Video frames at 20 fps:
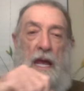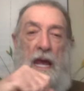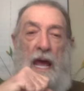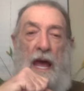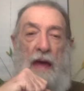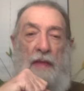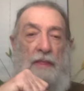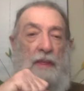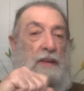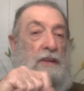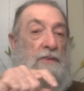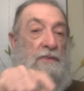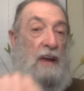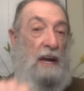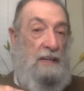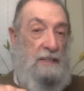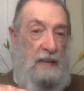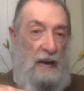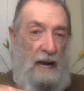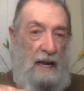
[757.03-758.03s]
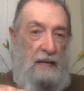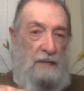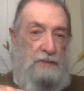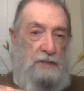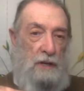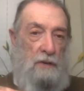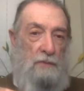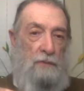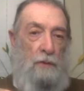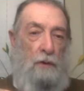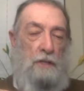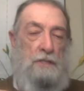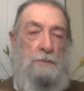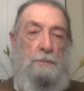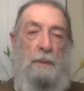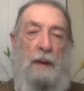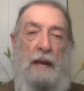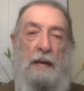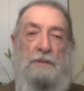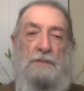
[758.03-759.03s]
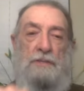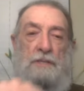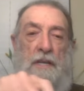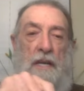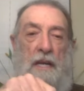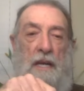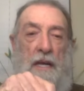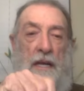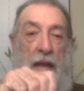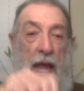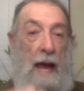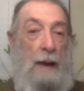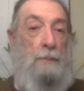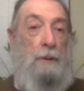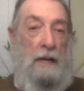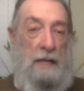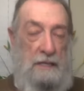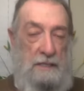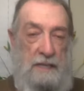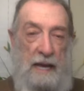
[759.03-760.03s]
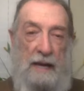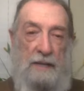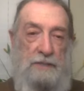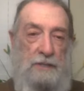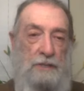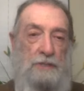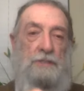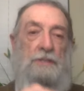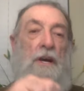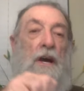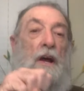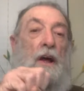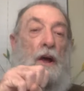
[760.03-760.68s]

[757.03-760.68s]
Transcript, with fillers: and then you've got Dyess Air Force Base in Abilene, Texas.